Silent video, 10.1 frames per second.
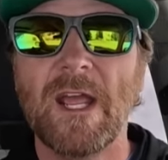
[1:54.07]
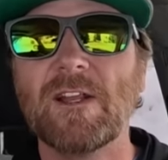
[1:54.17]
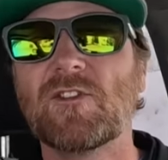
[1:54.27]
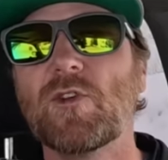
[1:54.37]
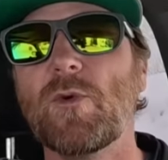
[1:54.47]

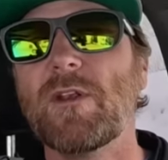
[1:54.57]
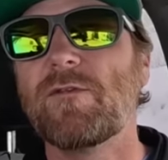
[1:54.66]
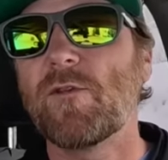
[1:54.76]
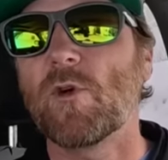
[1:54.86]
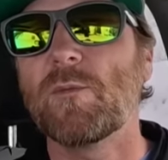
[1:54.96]
it's to
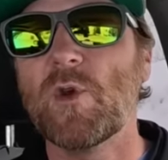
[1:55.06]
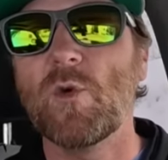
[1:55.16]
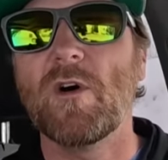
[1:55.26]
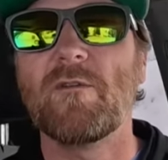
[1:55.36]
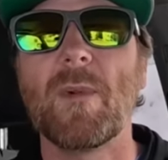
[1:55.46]
inform
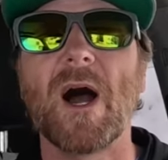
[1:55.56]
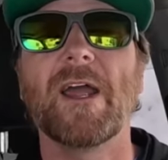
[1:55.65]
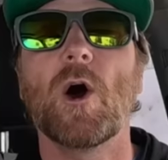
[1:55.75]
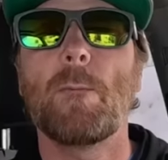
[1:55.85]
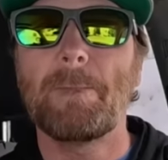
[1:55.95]
you of
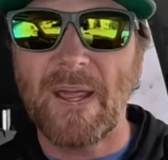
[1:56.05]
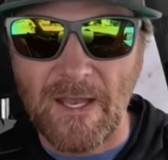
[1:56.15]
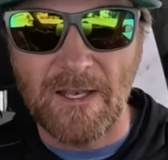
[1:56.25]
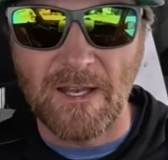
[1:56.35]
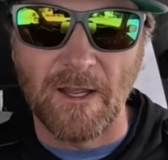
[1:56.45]
my
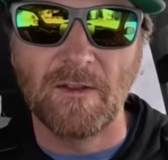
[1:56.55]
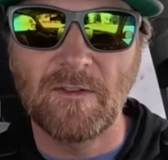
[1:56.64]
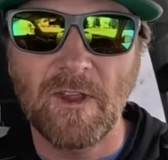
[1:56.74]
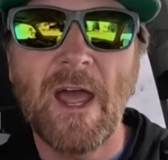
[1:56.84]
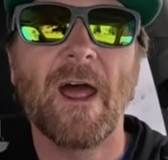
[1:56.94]

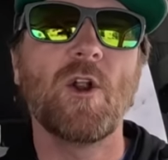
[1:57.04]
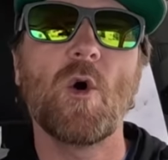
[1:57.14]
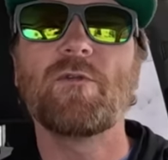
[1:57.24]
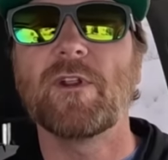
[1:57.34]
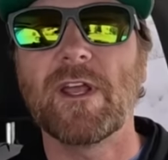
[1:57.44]
opinions and
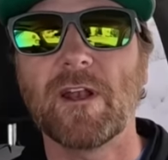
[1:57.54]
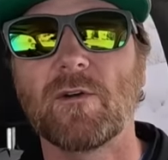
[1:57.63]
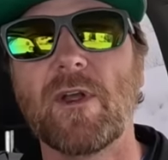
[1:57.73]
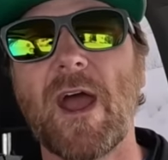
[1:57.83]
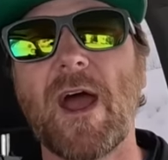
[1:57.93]
hopefully get
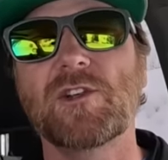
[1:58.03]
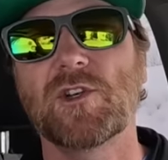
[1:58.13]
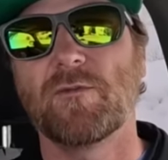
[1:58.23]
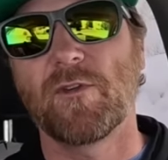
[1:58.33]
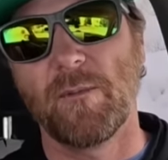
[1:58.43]
a
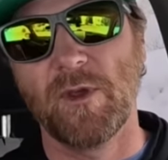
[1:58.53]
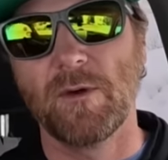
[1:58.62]
reaction from